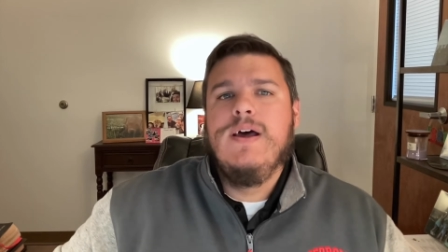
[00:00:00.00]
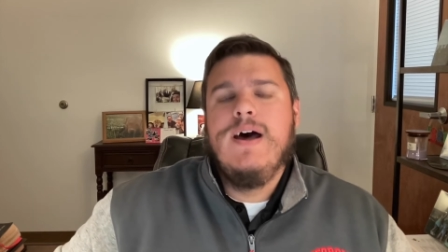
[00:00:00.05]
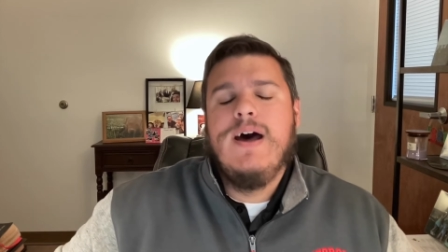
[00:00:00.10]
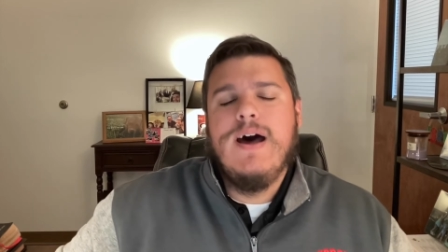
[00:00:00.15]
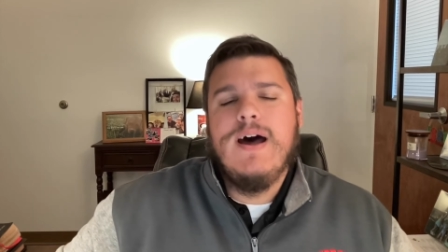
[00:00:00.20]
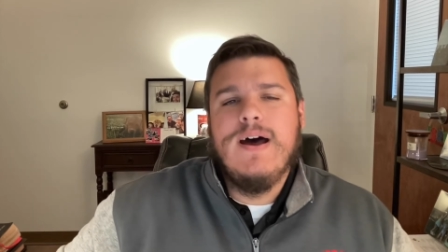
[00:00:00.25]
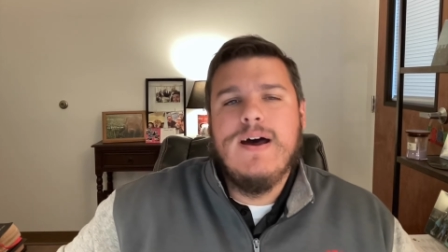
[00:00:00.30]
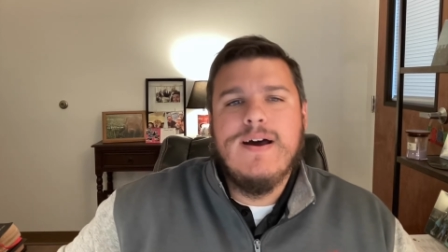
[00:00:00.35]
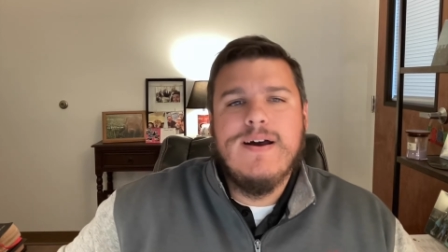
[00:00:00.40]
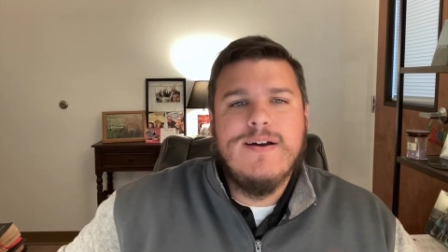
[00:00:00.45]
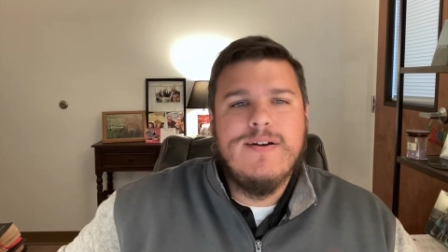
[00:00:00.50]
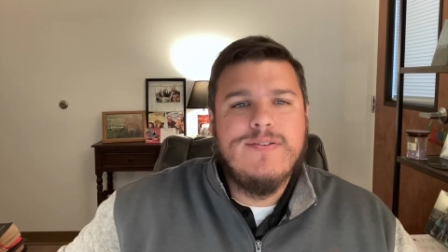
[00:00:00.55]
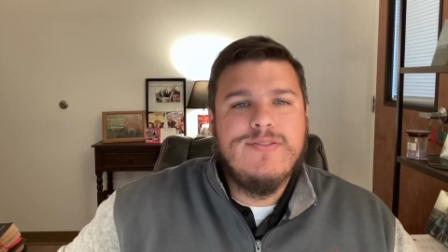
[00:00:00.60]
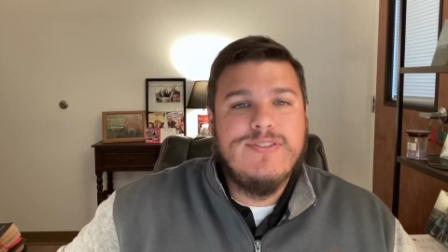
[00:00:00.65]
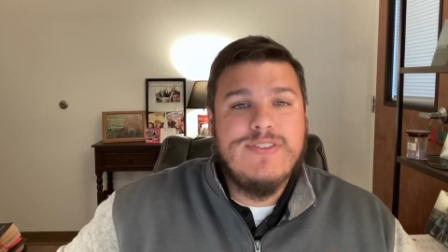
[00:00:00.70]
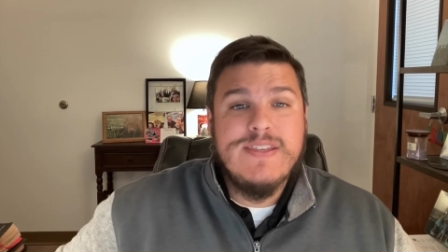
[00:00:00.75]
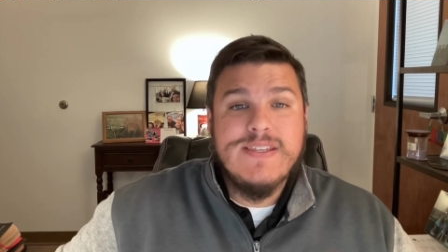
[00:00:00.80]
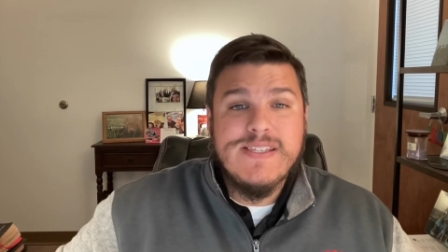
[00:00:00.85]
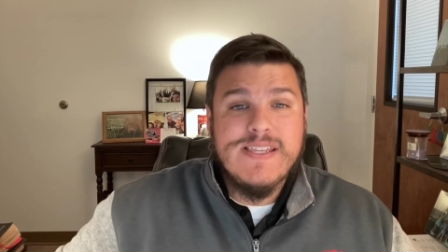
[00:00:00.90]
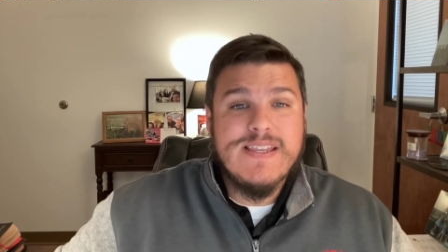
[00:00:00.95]
uh,
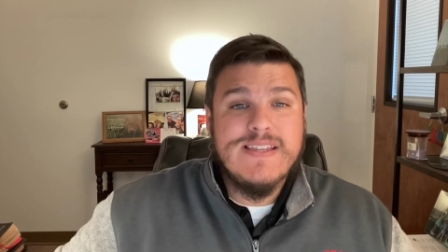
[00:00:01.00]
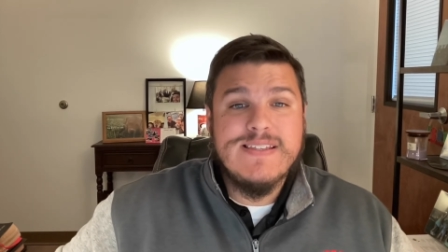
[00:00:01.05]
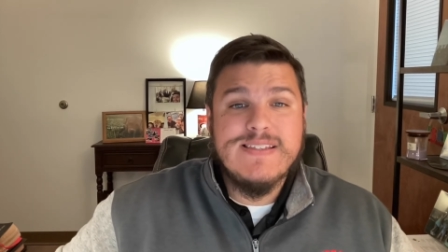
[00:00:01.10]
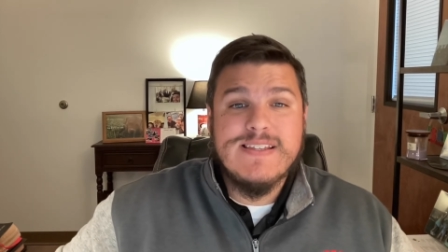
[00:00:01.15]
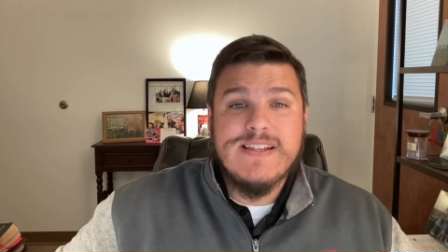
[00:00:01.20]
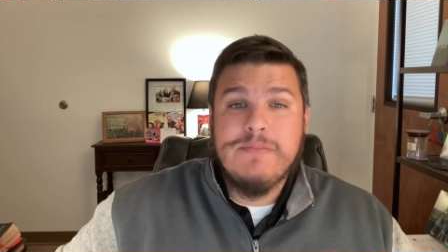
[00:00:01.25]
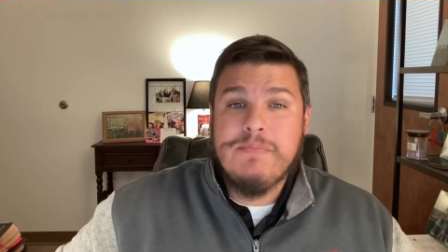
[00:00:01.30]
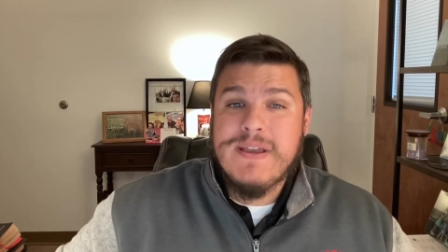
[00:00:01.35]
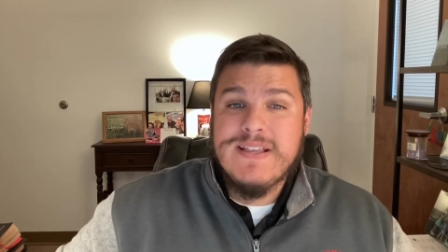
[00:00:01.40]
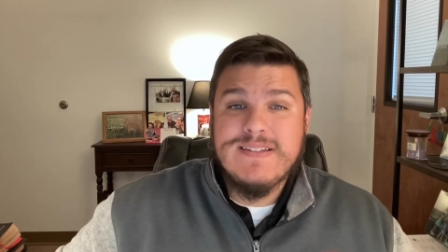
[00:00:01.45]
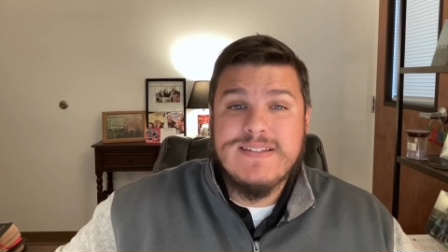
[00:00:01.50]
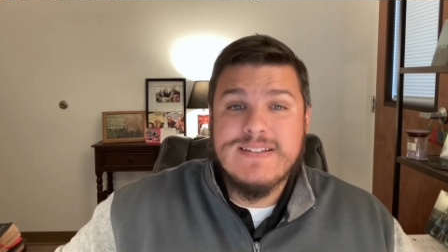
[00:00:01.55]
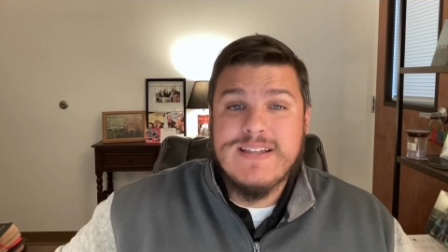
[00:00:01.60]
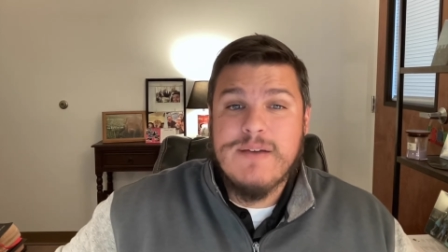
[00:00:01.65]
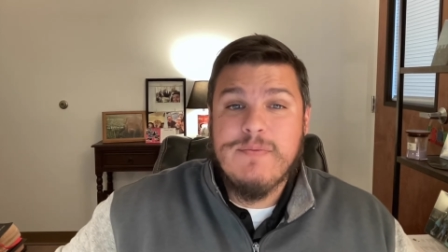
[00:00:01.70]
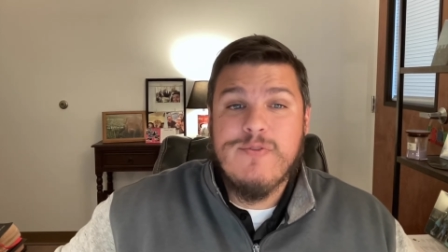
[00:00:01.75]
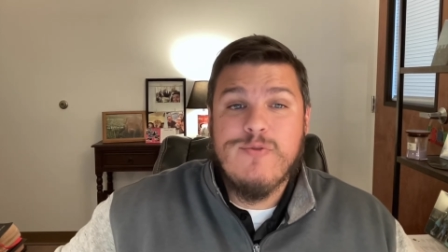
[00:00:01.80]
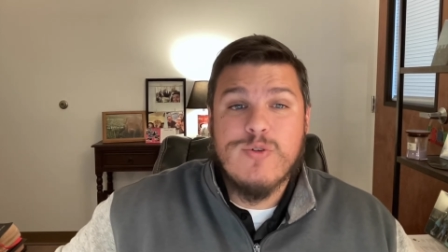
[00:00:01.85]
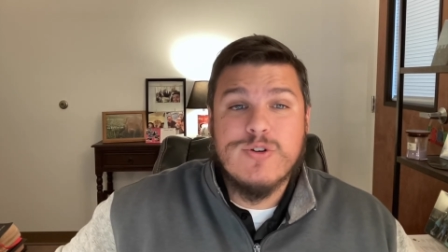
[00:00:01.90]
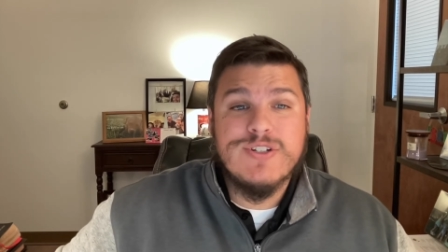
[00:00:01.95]
this is an amazing
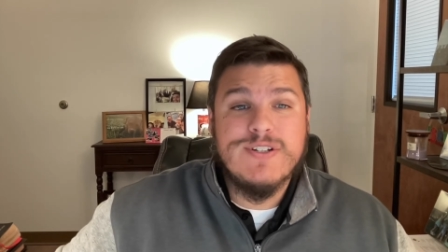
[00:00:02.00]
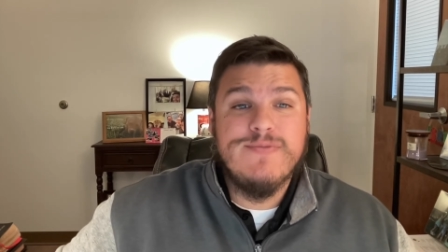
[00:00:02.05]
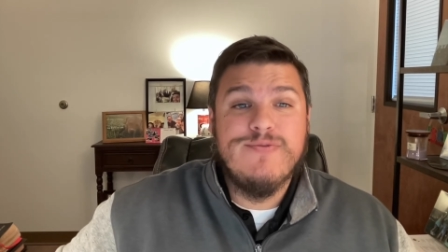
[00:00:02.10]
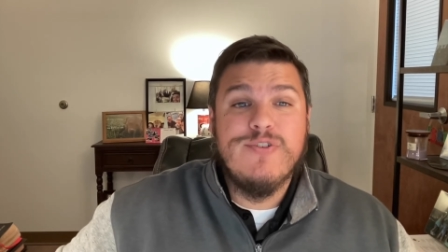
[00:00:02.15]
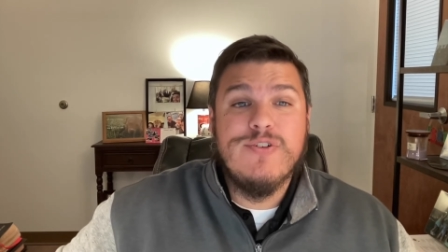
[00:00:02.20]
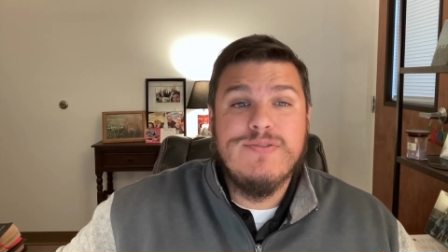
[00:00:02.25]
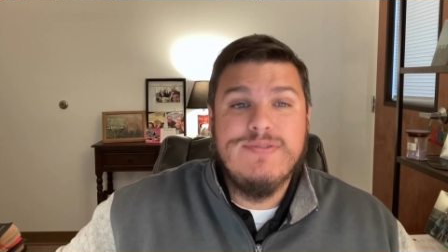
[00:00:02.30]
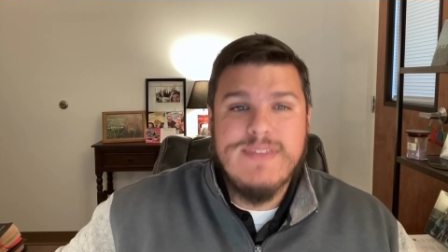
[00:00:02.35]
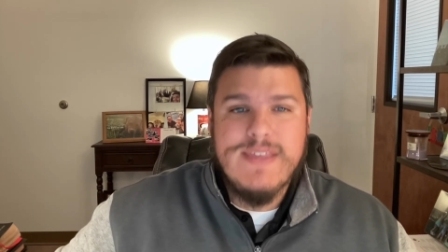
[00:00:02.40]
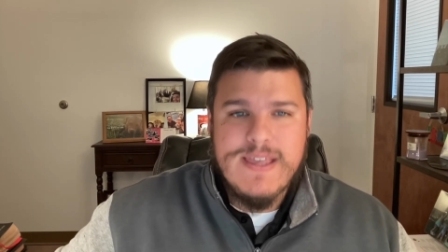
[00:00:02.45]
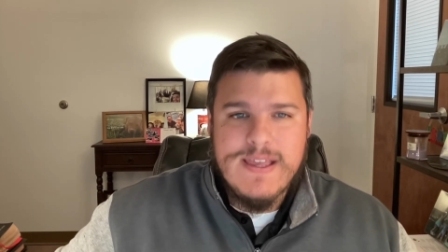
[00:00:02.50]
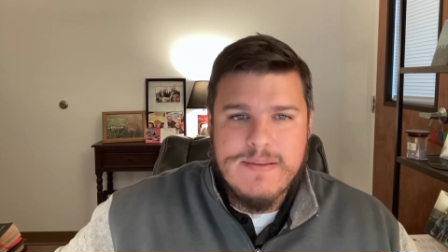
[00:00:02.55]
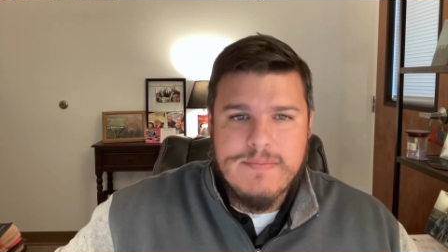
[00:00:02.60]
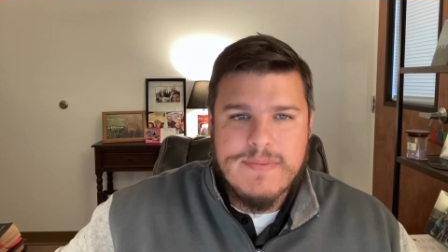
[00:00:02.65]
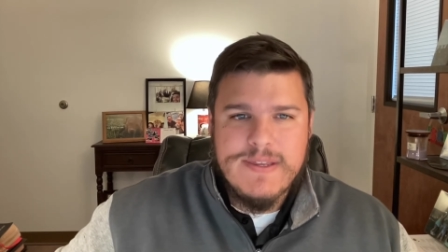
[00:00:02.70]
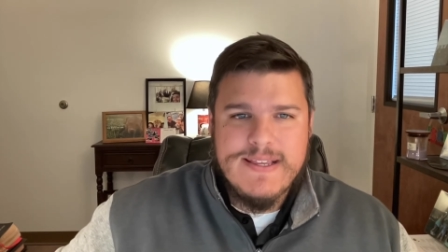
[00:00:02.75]
time of worship for them.